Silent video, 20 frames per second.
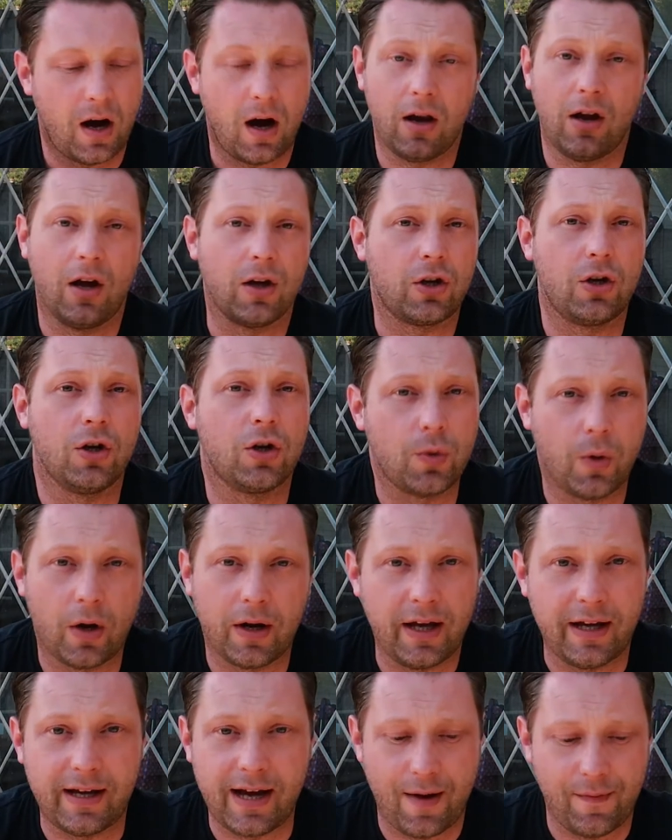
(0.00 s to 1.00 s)
I like good
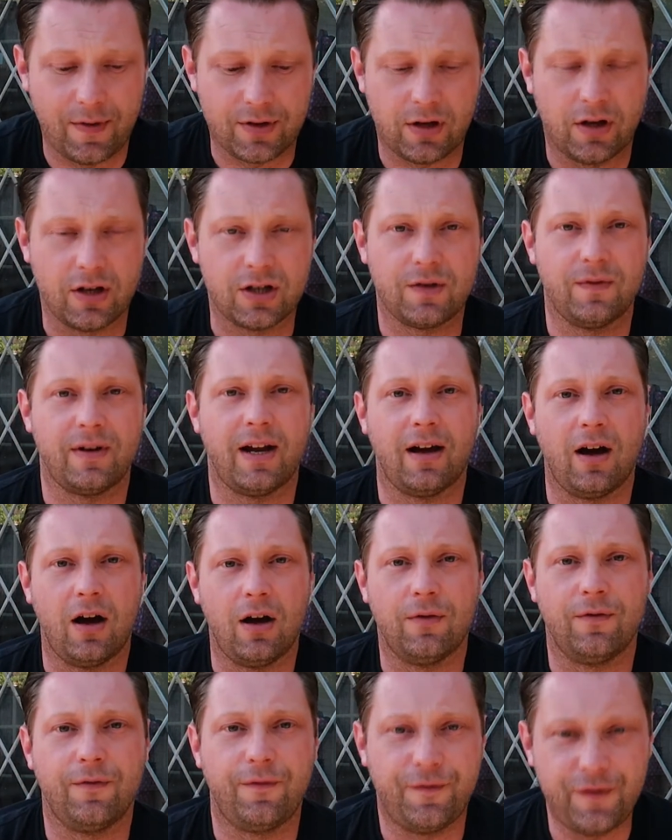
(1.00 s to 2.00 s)
quality cameras. I like something
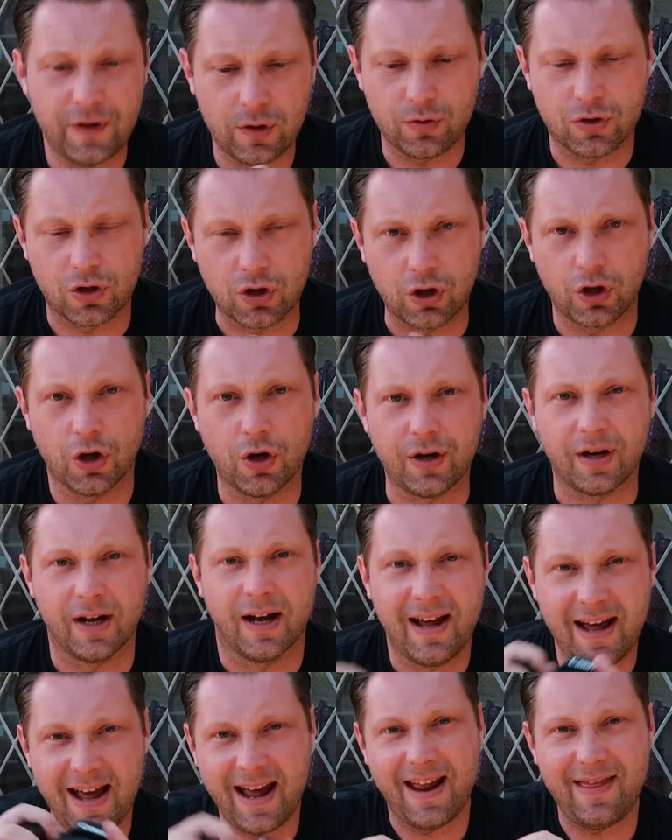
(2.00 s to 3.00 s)
that feels
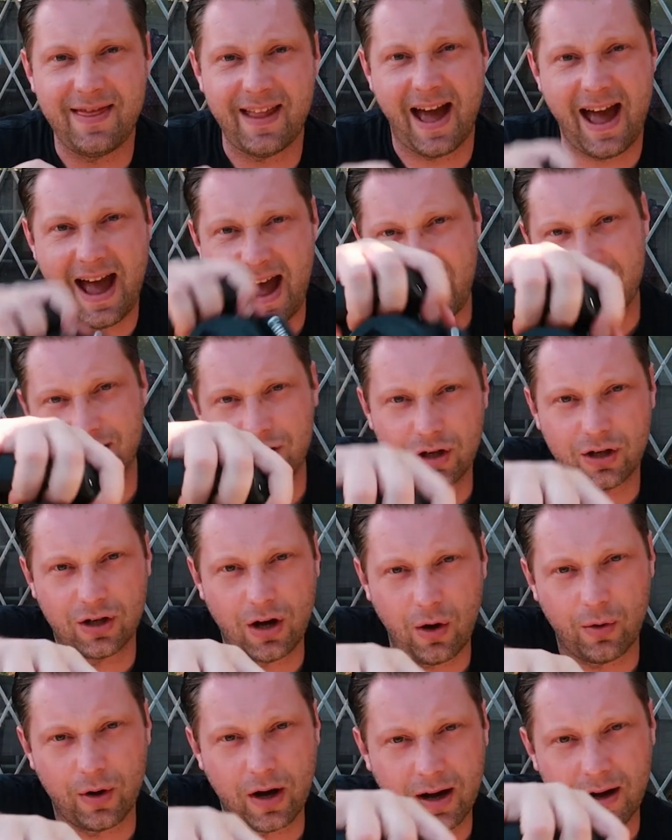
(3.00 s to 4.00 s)
good in the hand. You can
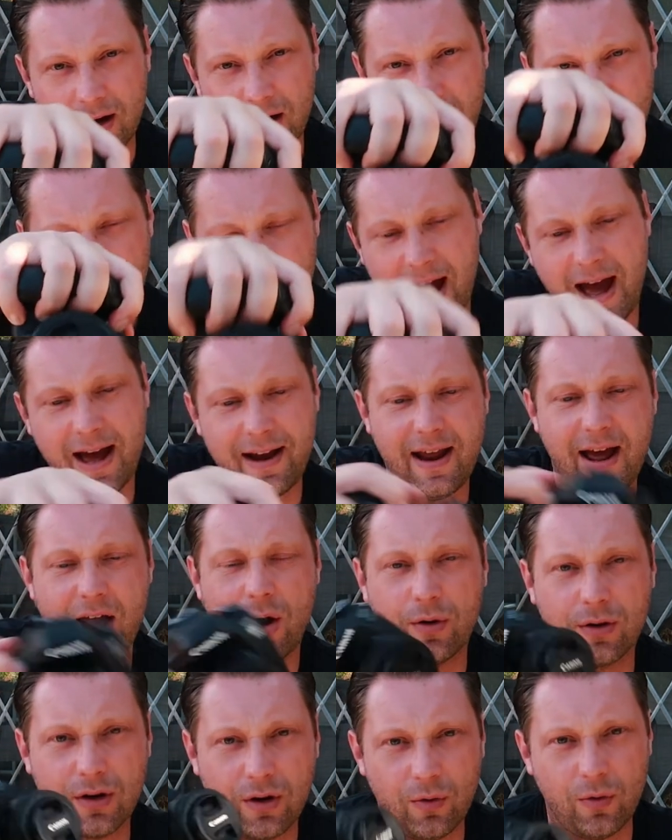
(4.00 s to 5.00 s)
hold it
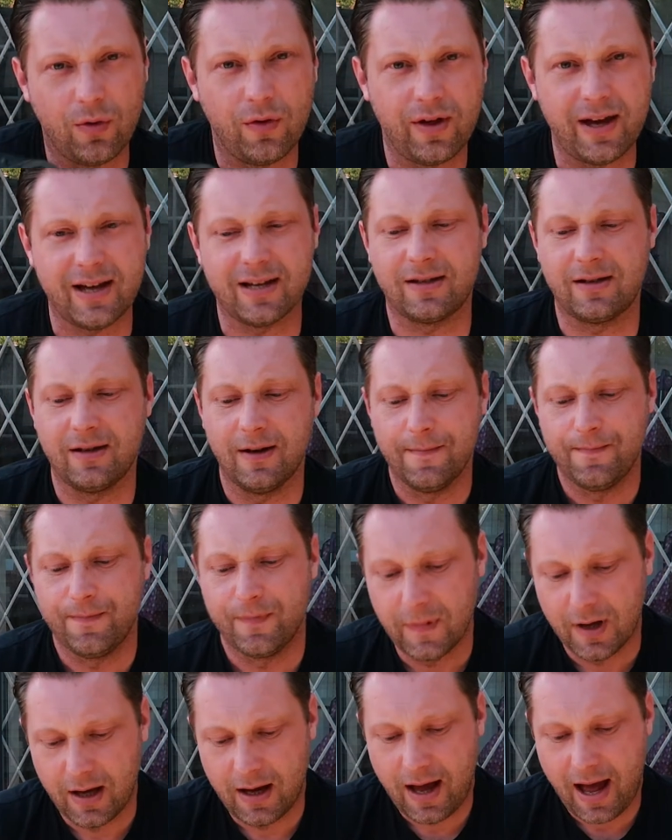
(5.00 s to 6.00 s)
handheld, all this.
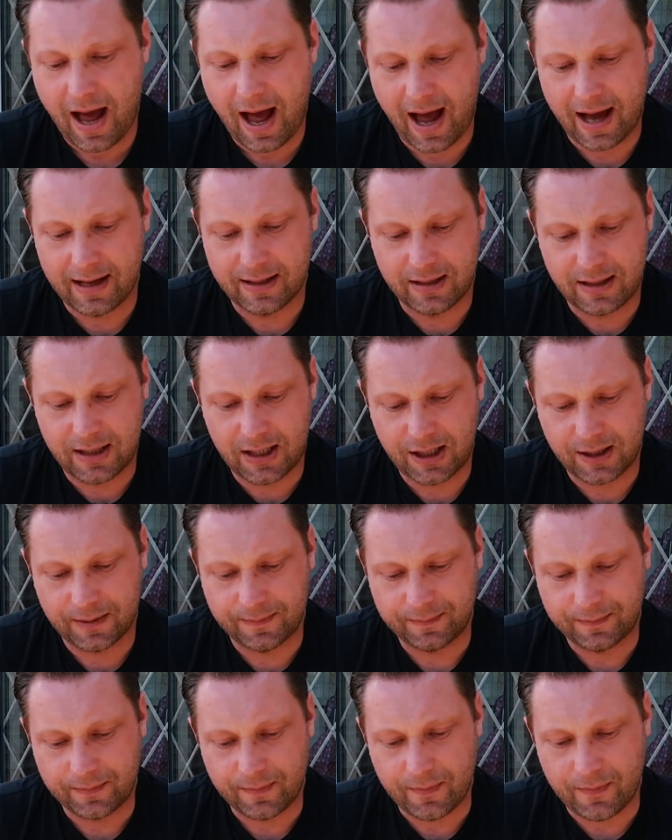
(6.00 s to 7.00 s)
And
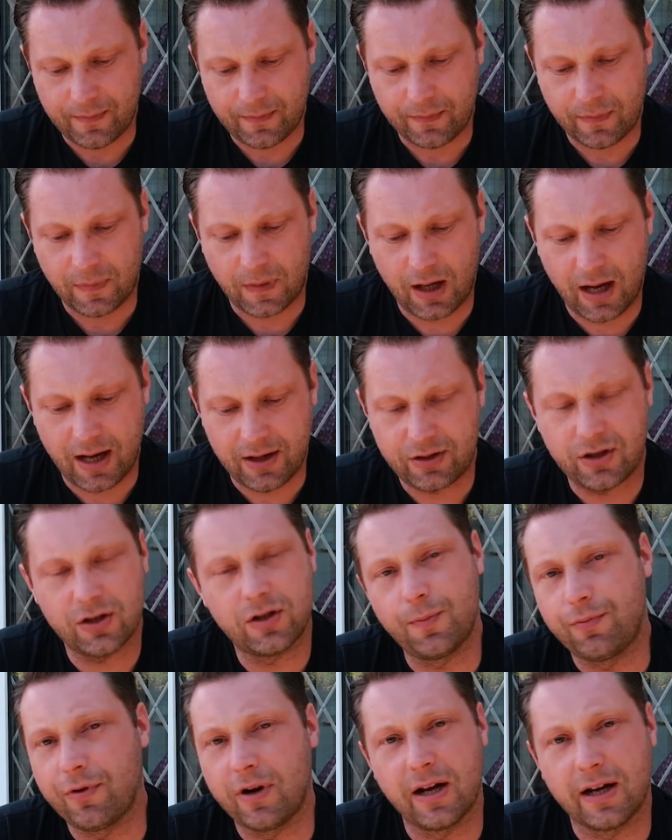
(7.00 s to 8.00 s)
it's
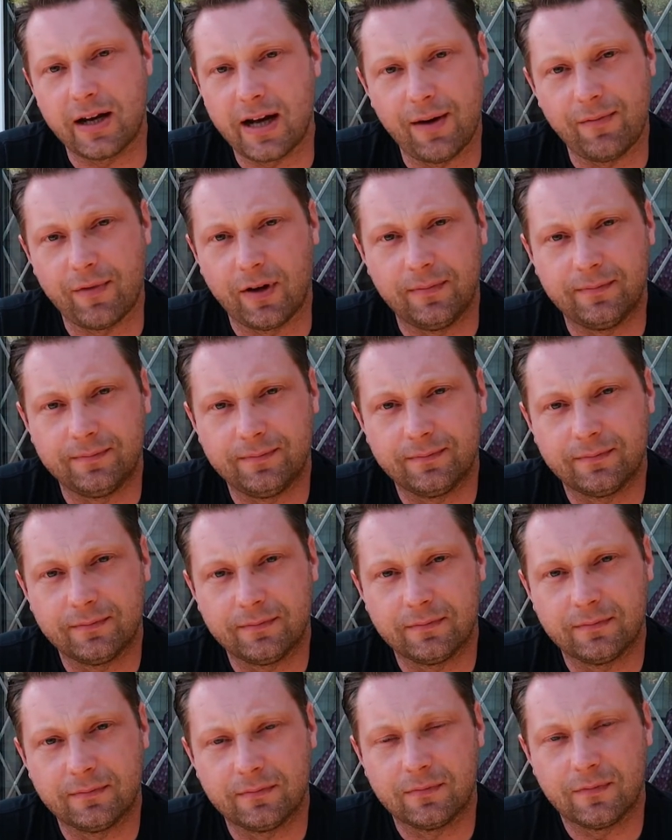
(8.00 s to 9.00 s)
just a brilliant camera.
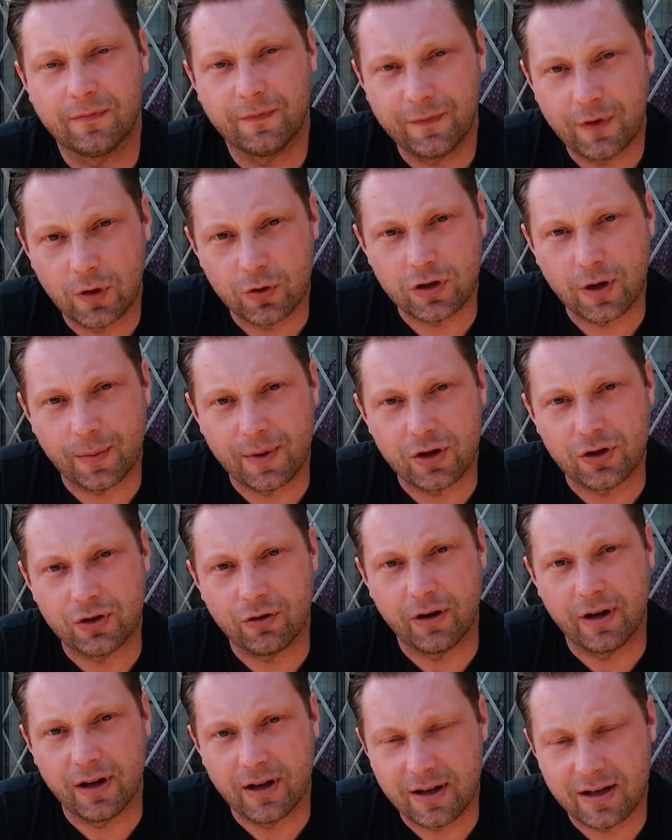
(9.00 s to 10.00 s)
Full stop, end of
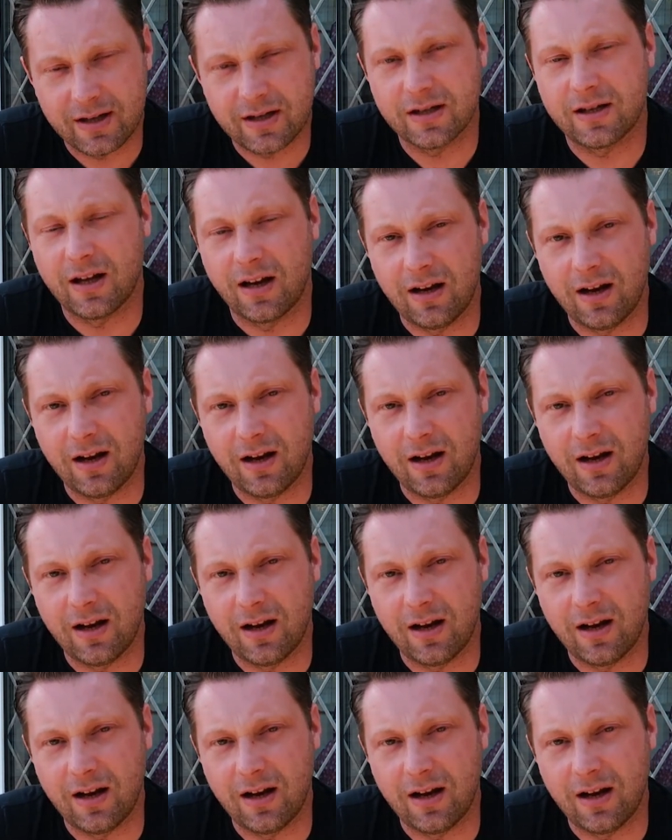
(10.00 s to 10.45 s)
story. This is a